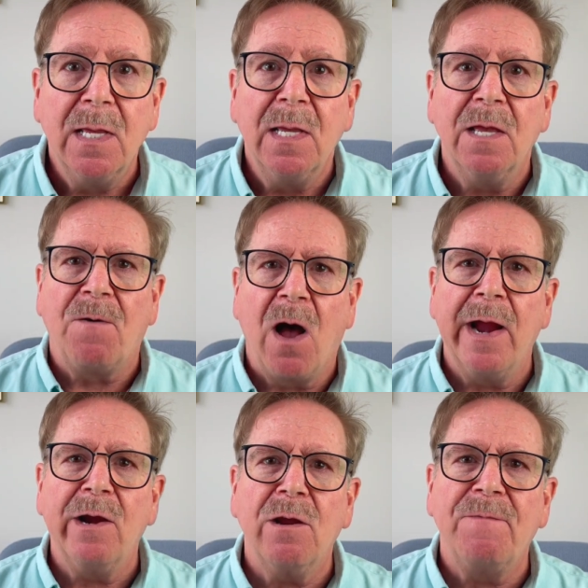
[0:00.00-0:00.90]
If
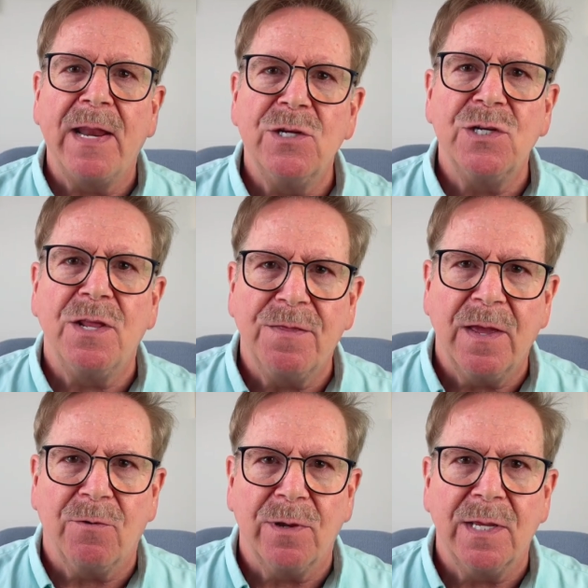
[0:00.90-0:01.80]
hierarchy of energy
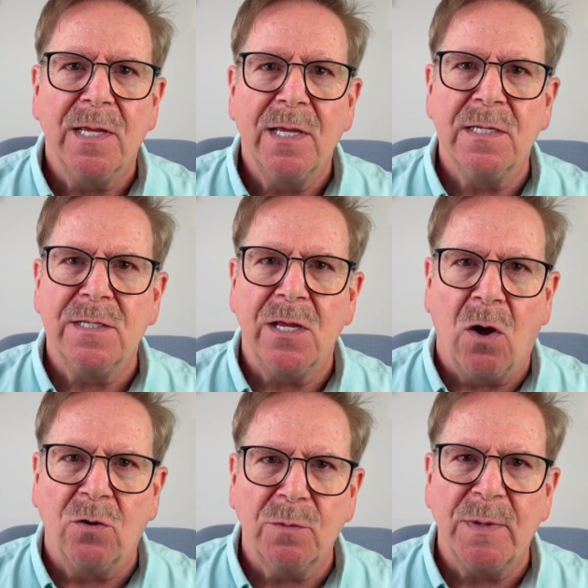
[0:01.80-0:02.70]
theory is the
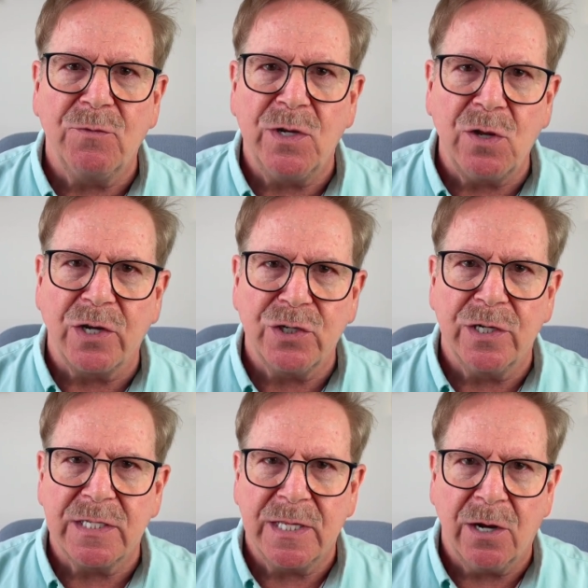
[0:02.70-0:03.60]
ultimate
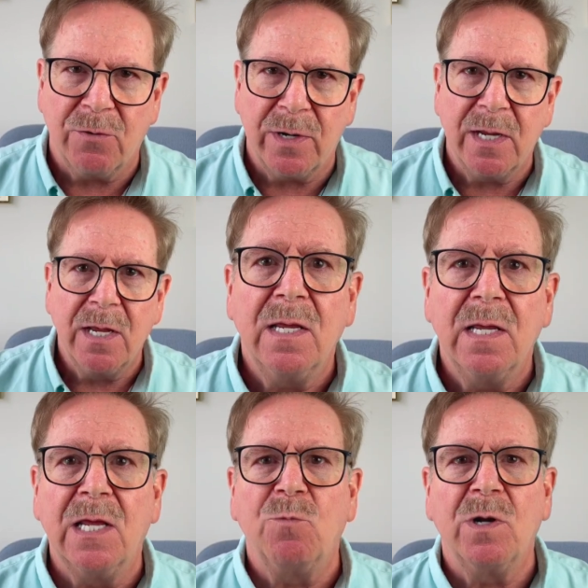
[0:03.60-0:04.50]
reductionist theory,
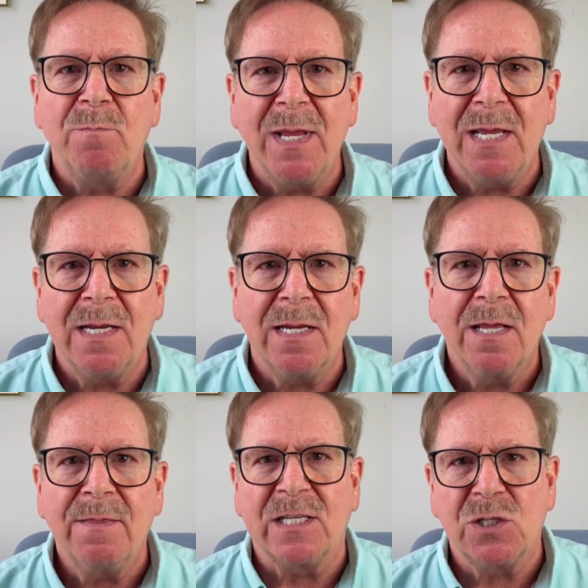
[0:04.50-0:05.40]
it would mean
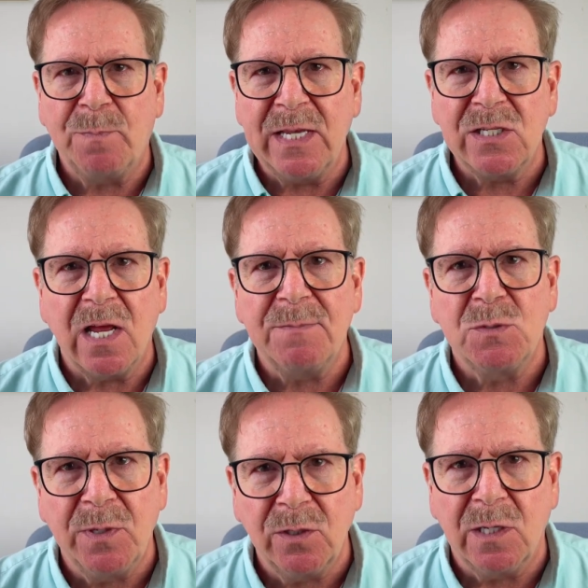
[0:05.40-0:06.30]
that space-time's
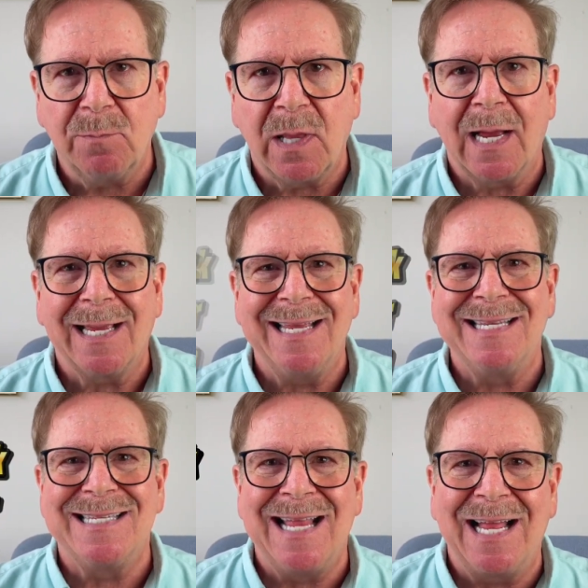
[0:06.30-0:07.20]
building block
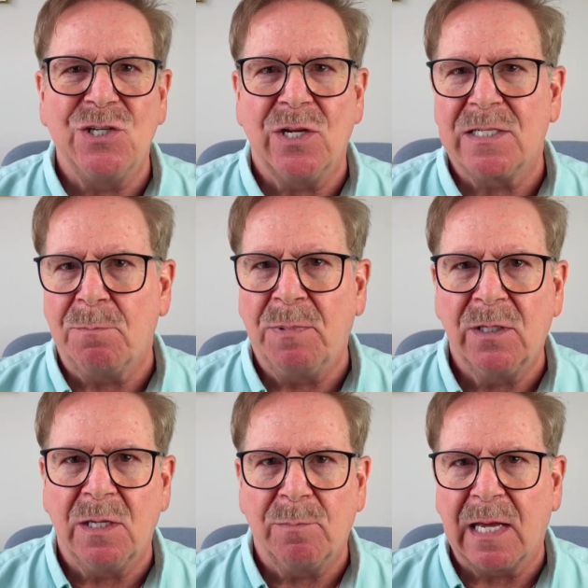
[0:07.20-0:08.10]
is not just a
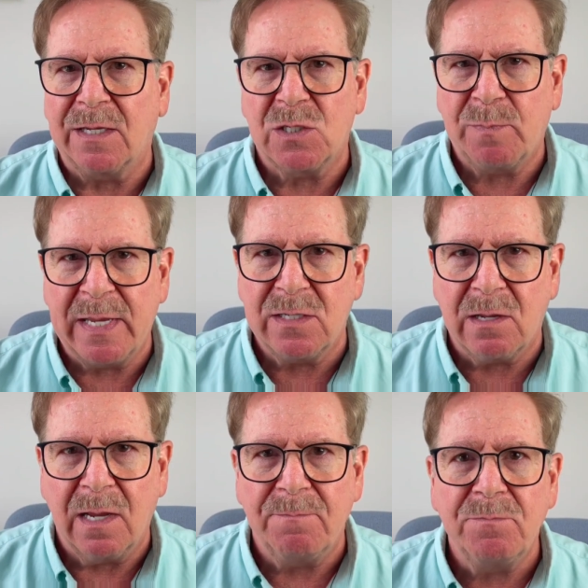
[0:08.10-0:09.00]
building block of
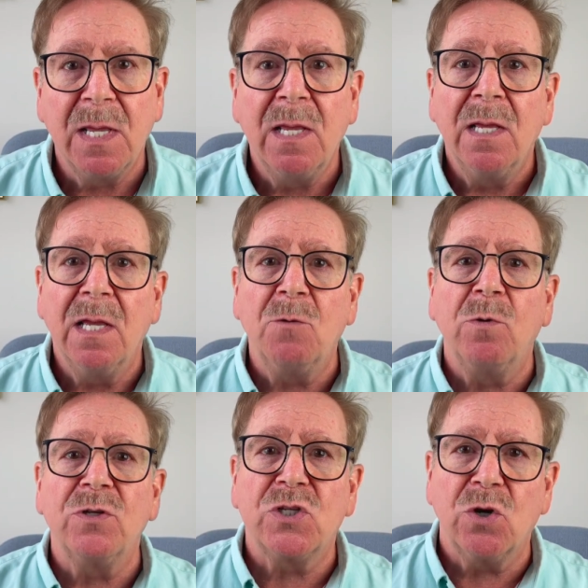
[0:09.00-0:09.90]
space-time. It
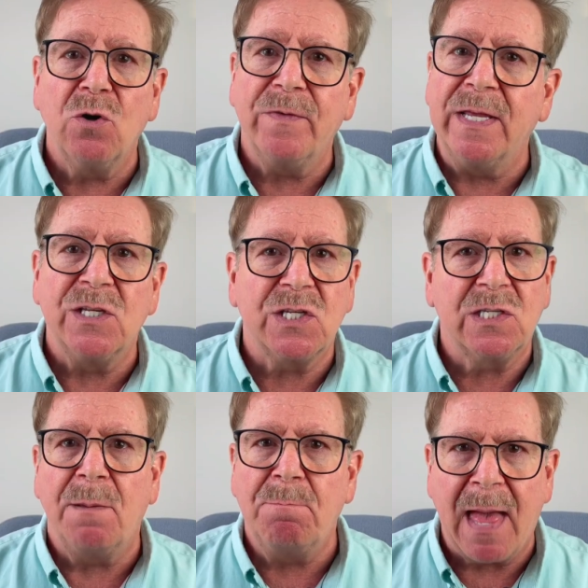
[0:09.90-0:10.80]
will serve in
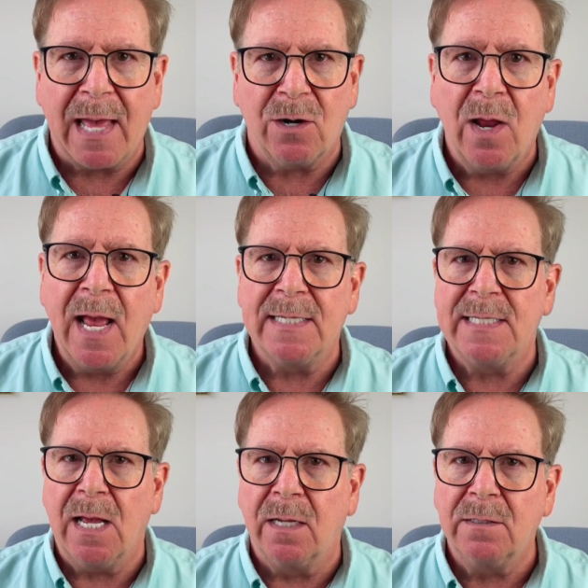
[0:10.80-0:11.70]
some manner as
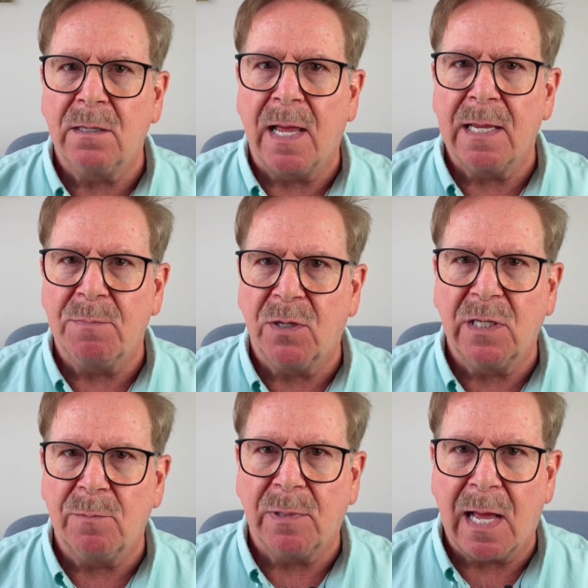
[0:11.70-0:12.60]
the underlying
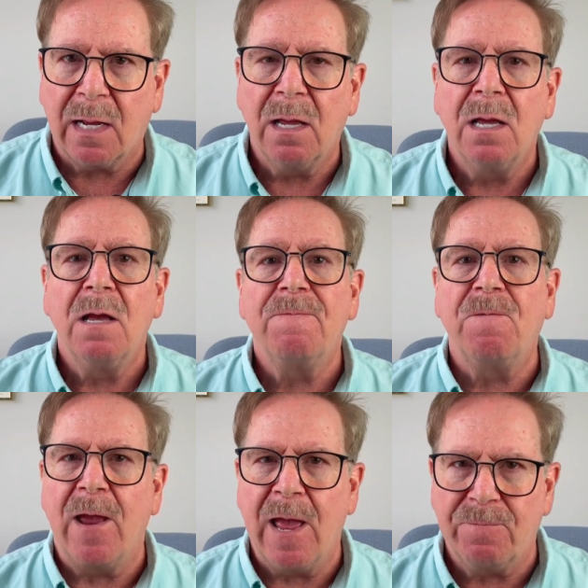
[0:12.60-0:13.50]
building block
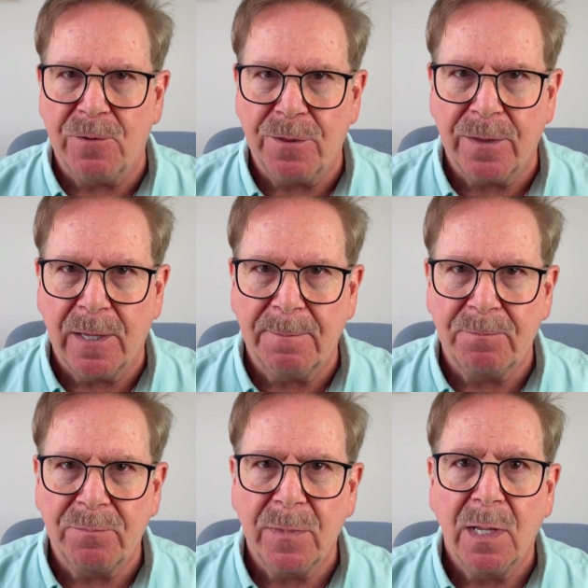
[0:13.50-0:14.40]
for everything.
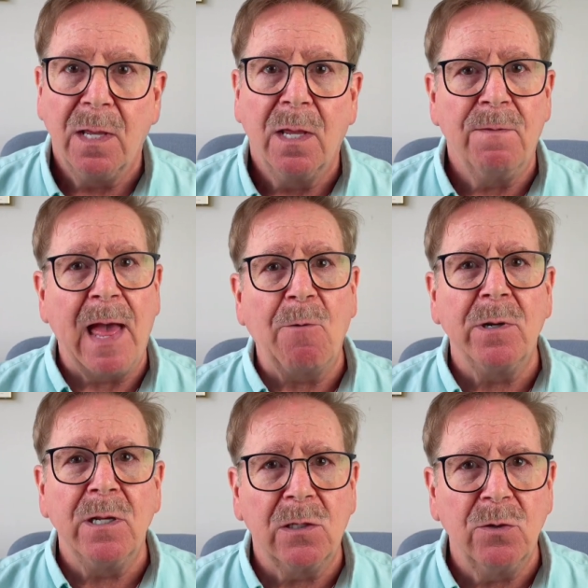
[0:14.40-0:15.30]
That would
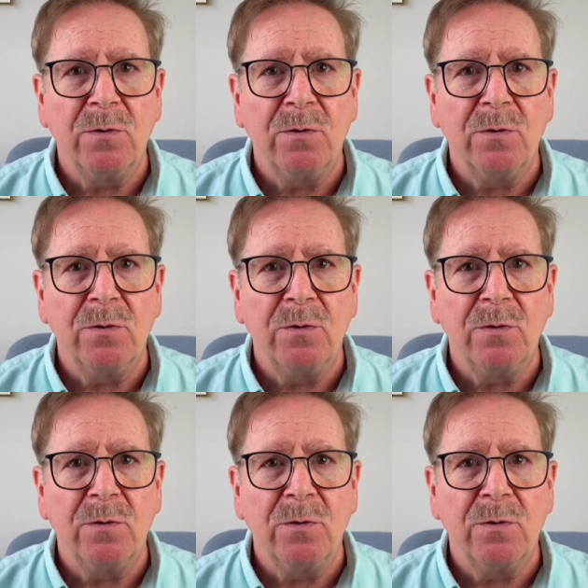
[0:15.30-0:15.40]
include a